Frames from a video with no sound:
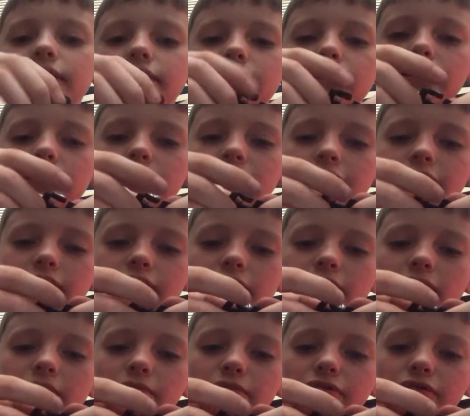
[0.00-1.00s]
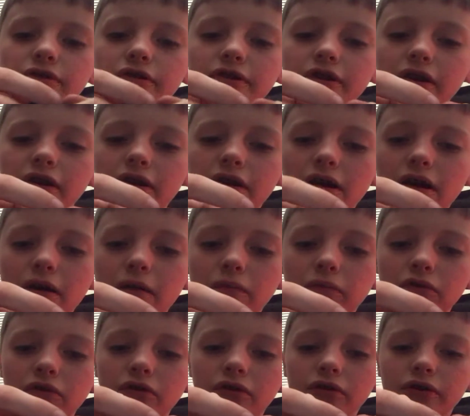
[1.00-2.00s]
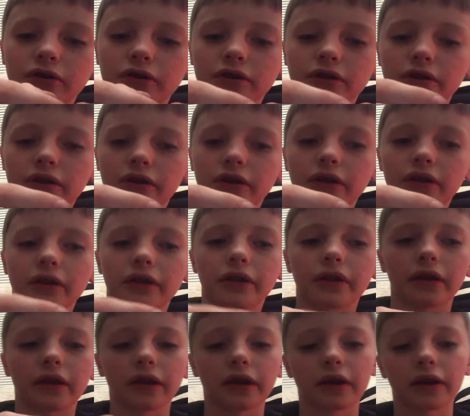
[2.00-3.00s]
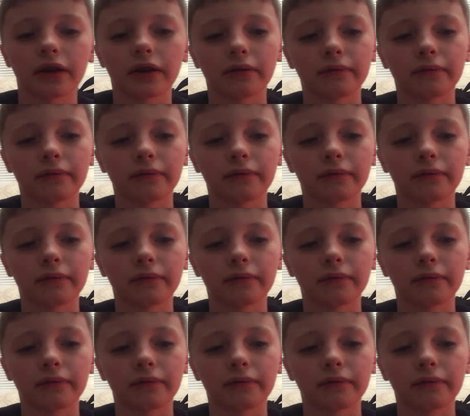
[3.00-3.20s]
hits 10%. I'll plug the thing in.